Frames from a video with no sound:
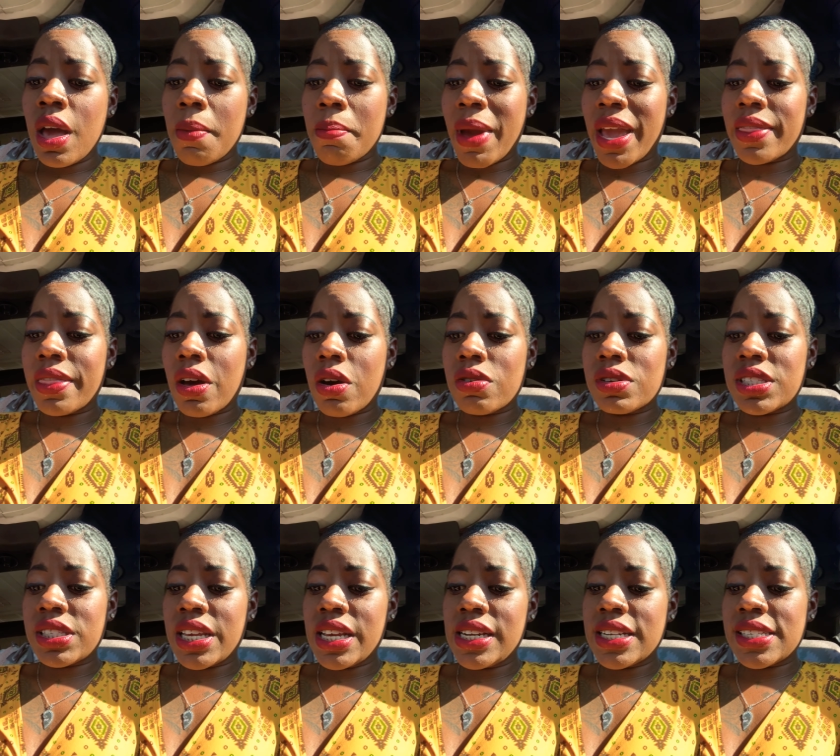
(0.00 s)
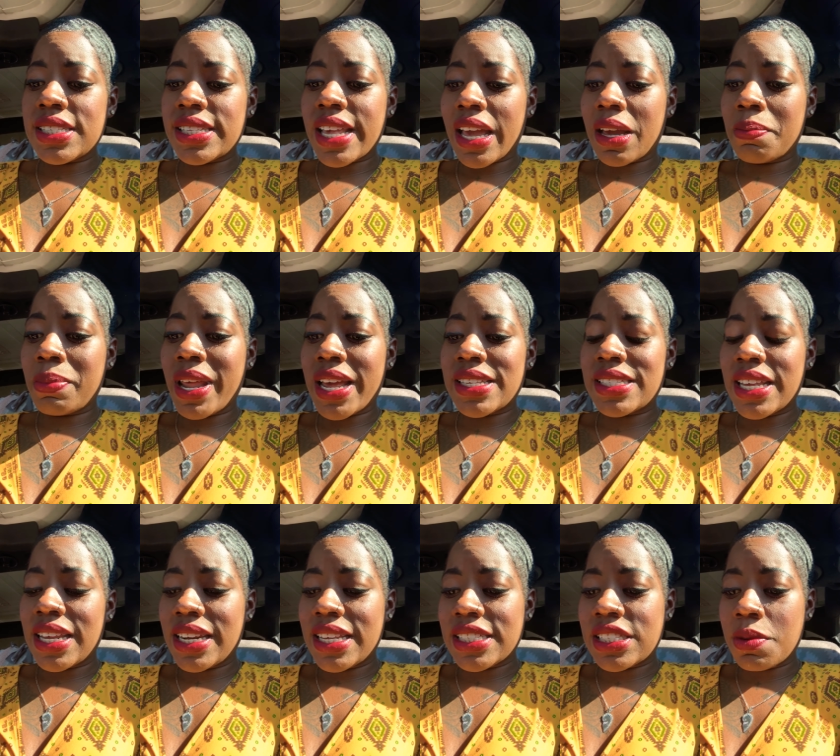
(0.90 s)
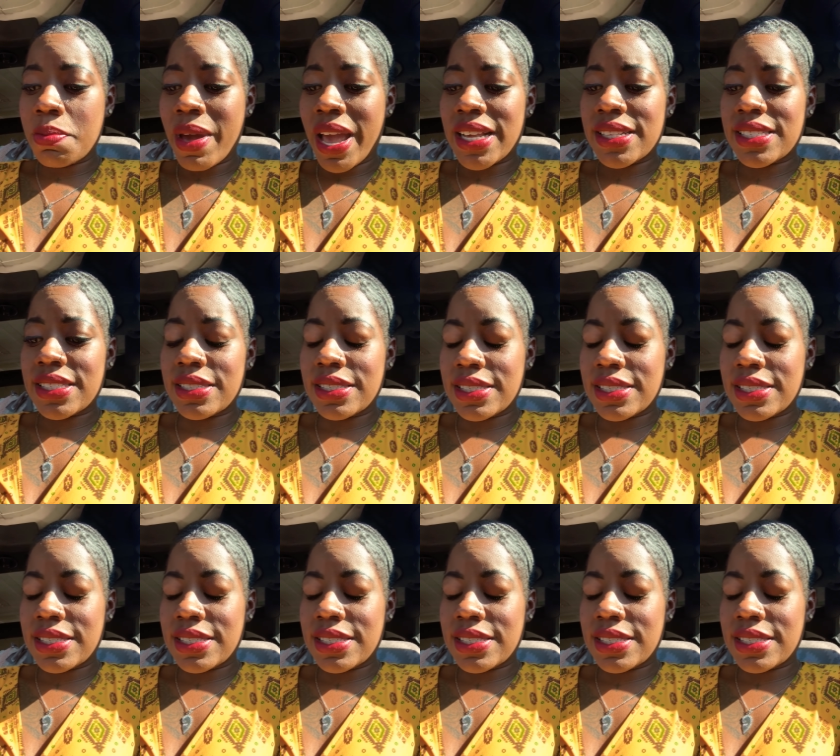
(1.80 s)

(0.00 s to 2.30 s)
May those healings take place that need to take,